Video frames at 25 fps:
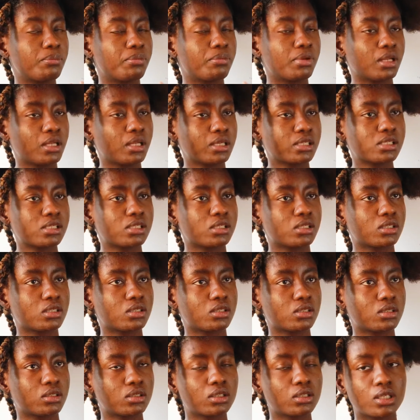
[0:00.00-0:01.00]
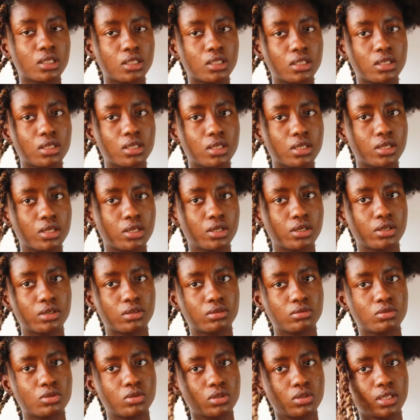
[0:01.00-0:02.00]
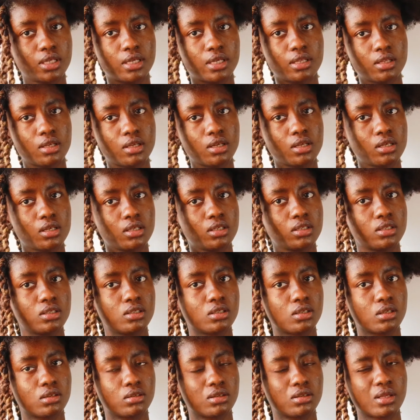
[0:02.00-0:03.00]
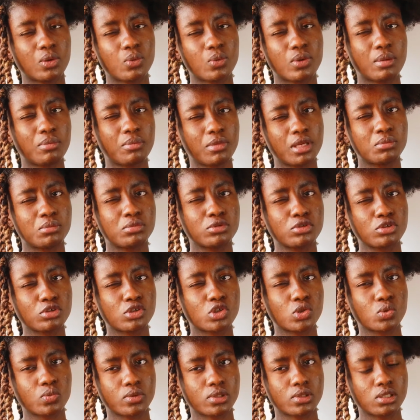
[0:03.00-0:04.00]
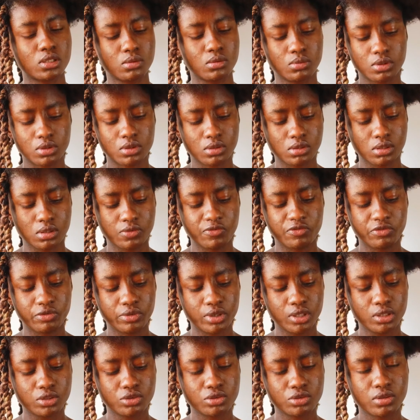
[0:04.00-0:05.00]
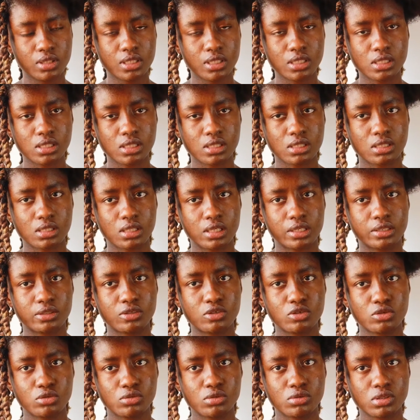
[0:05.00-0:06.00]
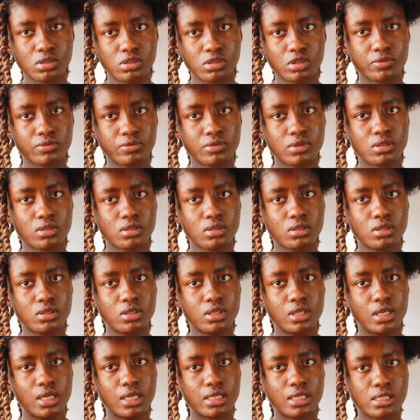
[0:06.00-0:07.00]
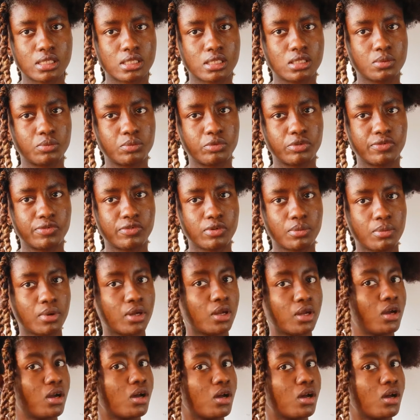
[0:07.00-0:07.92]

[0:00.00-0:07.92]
plus the kinky hair together, that way I'm able to twist it, because the free tress is like too soft and slippery for my